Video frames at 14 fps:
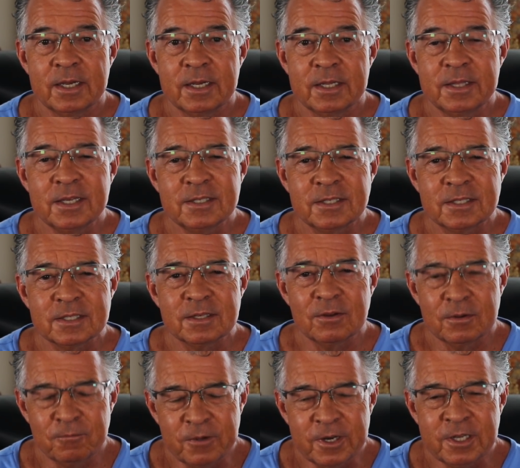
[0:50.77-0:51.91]
This
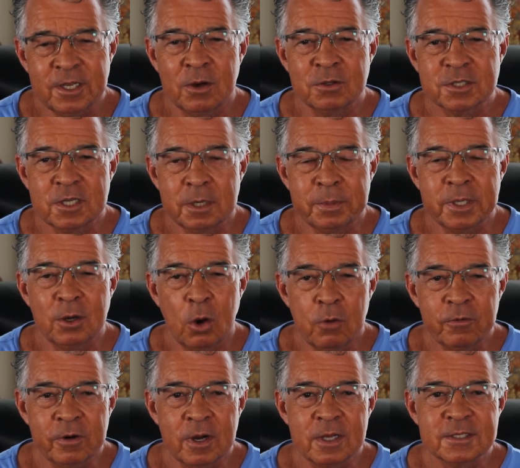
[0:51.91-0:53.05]
video is going to be an
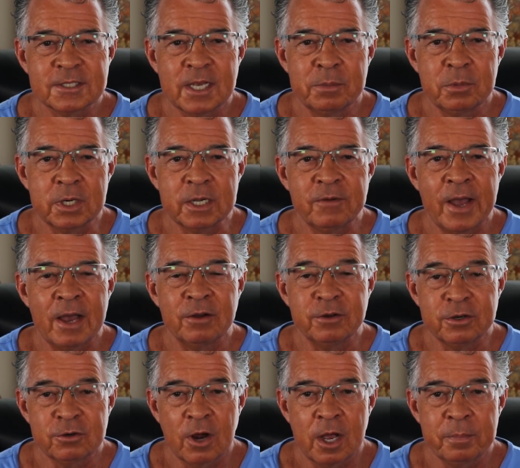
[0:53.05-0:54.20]
overall summary of how
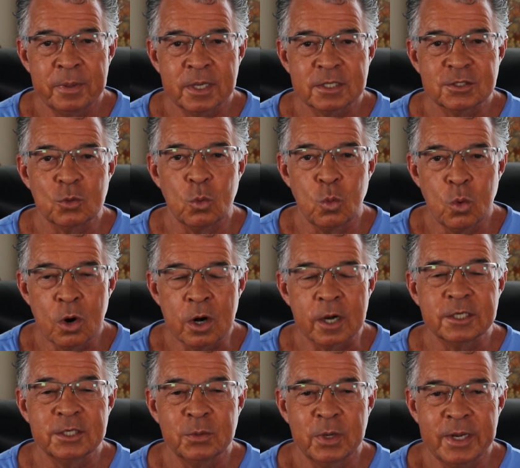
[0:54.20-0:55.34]
nootropics
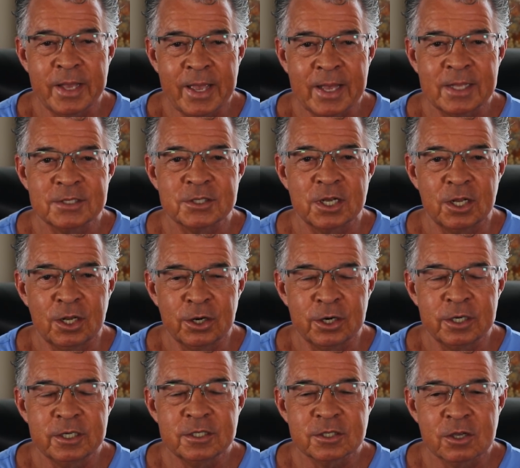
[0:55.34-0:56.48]
work to enhance
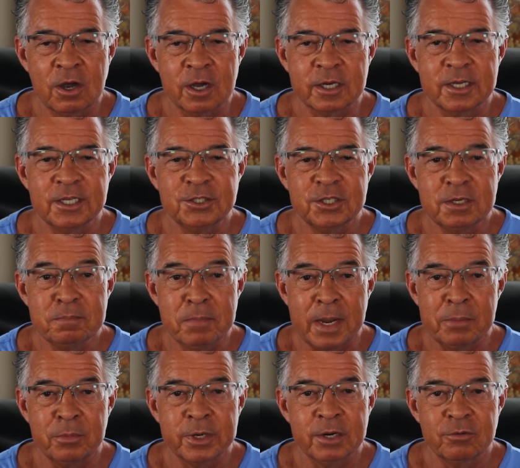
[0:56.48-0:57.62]
alertness, cognition,
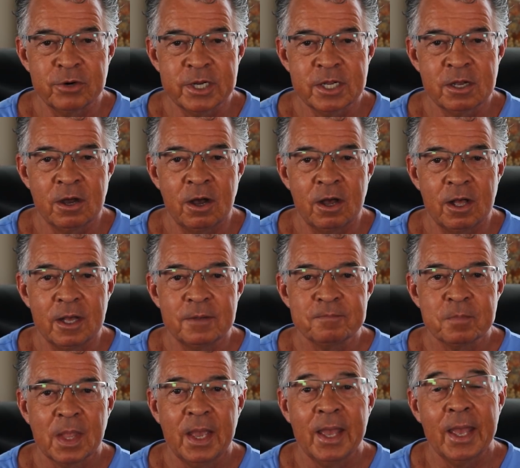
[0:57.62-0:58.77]
memory, and recall,
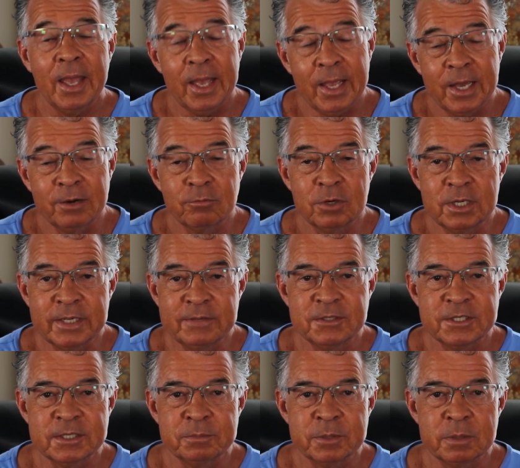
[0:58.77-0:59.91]
and relieve
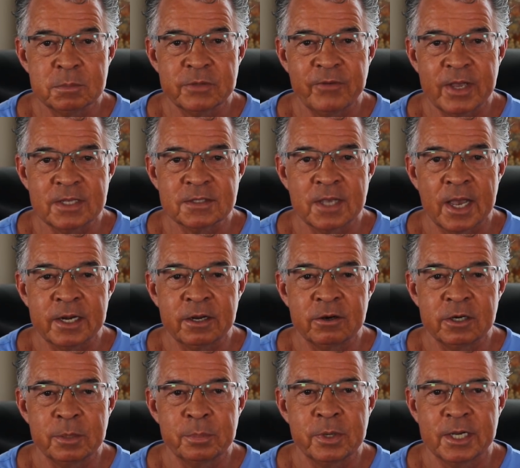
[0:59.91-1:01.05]
symptoms of anxiety or
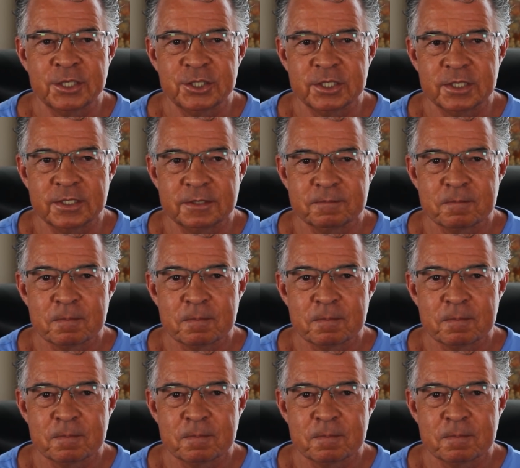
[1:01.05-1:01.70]
depression.